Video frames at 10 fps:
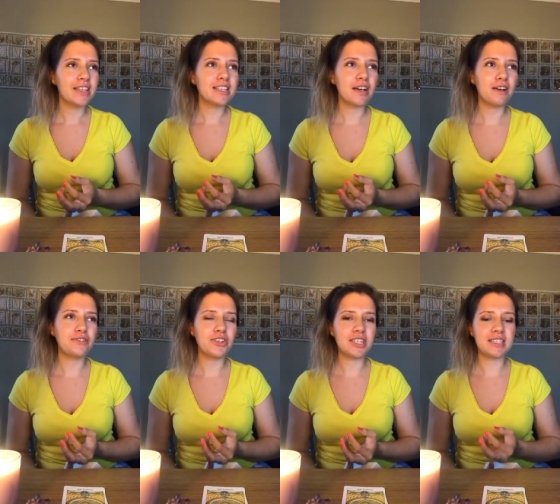So I've
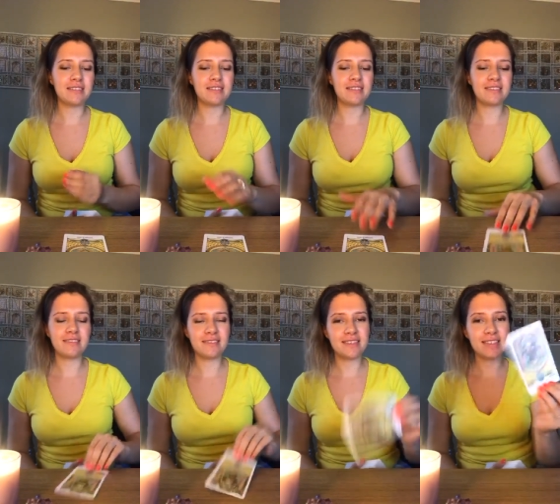just
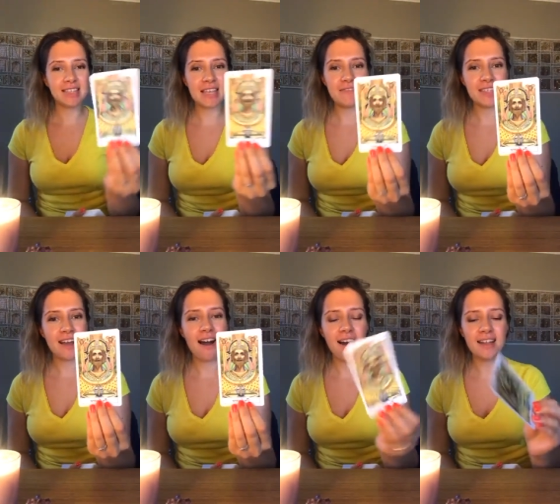seen this
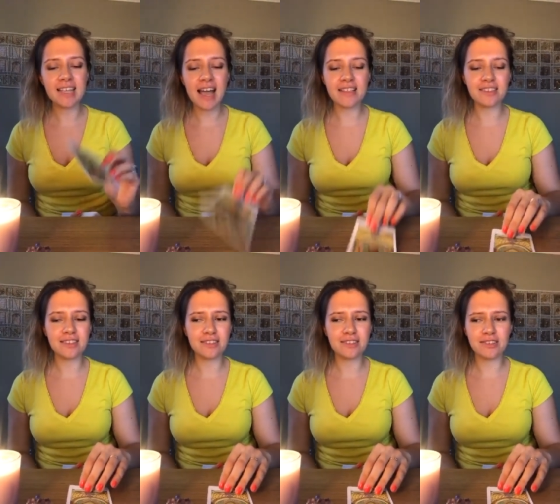card and
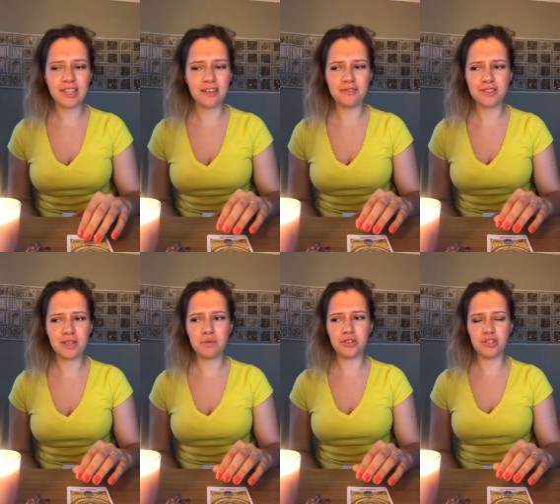you know
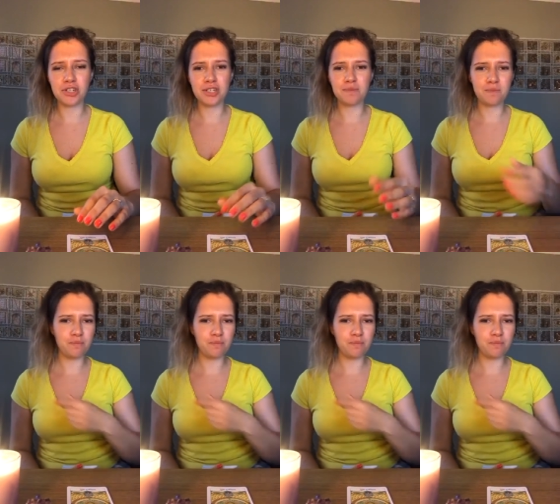someone's just